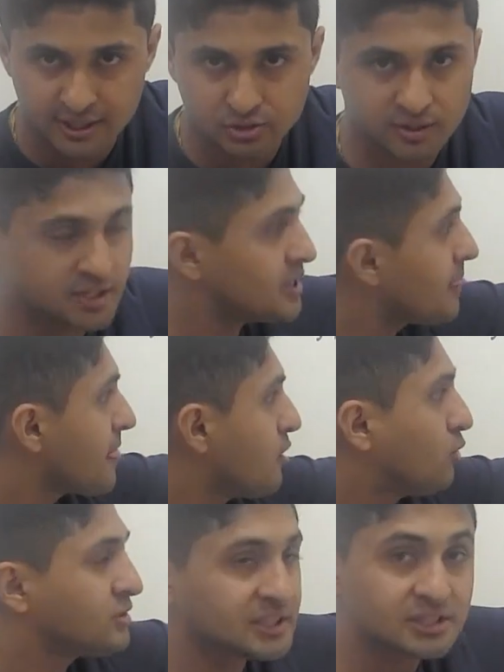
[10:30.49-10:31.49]
That's what it is.
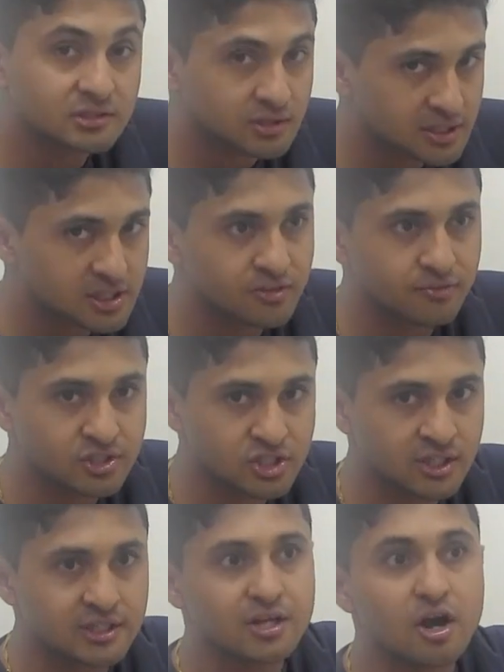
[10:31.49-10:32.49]
Once the cells are
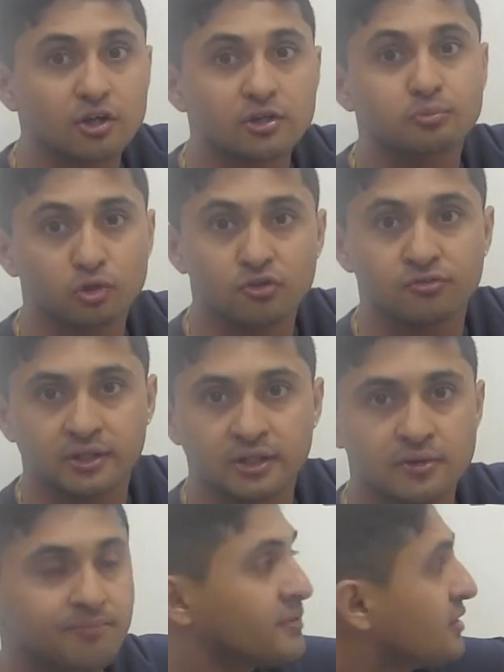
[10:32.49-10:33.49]
differentiated, they're not going to proliferate.
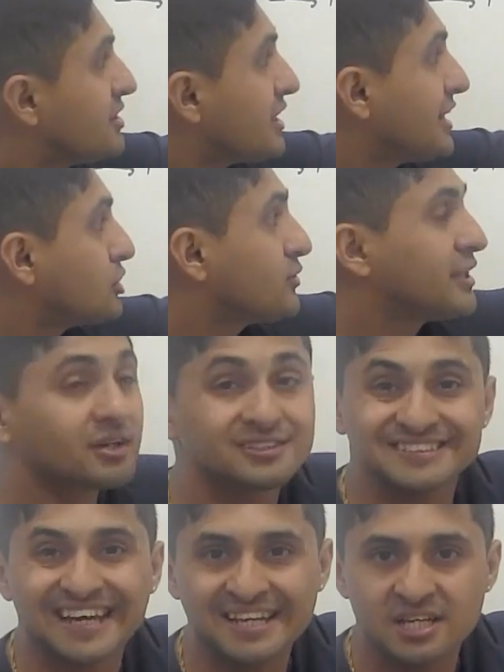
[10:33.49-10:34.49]
That's what they call
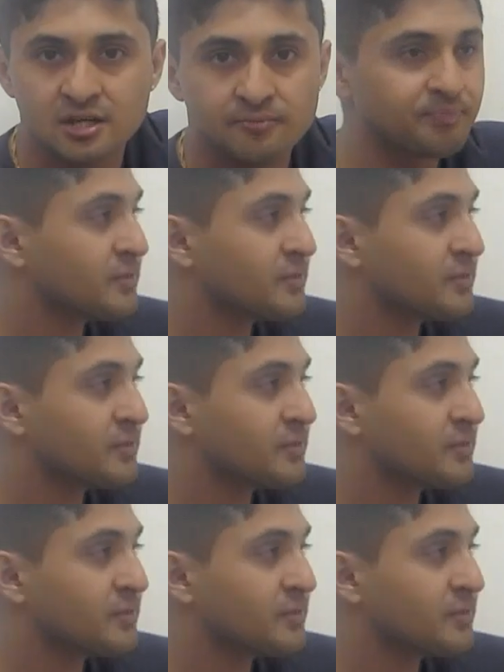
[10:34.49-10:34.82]
site.